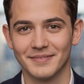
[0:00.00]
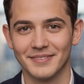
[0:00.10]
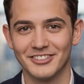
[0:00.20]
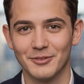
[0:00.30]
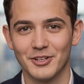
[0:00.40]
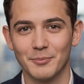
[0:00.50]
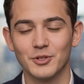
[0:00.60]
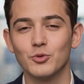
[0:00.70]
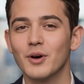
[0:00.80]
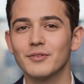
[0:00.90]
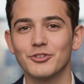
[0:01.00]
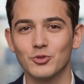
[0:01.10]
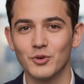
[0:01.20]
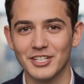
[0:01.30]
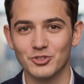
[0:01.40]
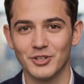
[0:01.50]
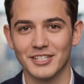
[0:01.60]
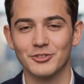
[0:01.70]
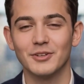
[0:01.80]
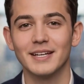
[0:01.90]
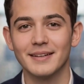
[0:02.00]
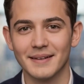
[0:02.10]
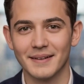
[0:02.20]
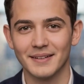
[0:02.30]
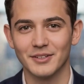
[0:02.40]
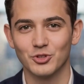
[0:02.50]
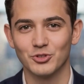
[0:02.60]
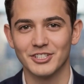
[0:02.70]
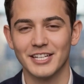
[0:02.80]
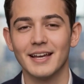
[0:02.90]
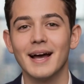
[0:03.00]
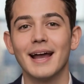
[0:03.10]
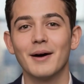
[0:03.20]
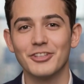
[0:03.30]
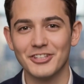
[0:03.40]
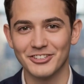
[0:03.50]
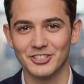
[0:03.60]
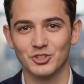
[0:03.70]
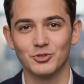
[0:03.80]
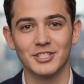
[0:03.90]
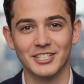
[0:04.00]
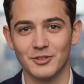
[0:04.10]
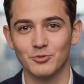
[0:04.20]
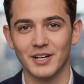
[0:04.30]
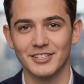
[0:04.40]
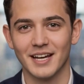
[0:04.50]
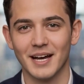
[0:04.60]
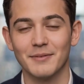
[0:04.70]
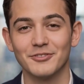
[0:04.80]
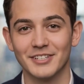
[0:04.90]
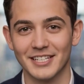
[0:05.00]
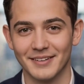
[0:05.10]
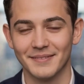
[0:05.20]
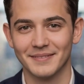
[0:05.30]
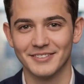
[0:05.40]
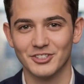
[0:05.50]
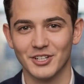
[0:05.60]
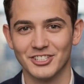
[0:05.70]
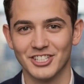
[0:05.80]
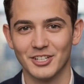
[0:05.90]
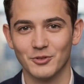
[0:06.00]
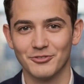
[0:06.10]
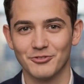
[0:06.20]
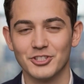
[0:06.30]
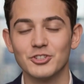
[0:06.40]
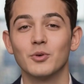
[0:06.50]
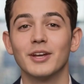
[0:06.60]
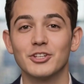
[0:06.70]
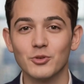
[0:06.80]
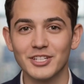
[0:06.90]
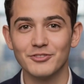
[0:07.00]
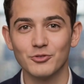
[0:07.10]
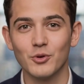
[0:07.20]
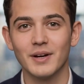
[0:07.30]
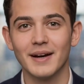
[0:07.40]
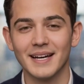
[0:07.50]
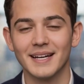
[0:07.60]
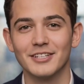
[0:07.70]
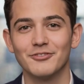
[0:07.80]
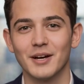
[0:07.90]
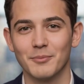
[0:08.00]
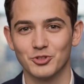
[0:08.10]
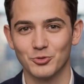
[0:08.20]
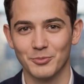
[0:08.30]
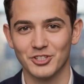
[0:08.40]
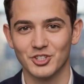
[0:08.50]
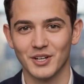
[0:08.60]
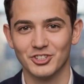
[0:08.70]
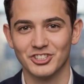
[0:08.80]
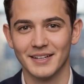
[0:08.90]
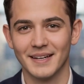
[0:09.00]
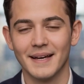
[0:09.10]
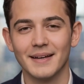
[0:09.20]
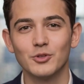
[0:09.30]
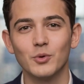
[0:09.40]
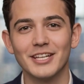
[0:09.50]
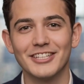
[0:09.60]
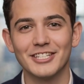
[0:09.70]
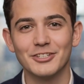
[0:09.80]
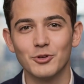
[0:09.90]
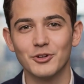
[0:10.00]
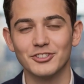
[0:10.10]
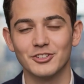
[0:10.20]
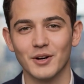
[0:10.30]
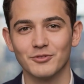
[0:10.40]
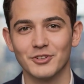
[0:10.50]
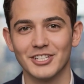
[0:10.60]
September 12, 2023, Unity announces the Unity Runtime Fee. Starting January 1, 2024, developers would be charged 20 cents per install for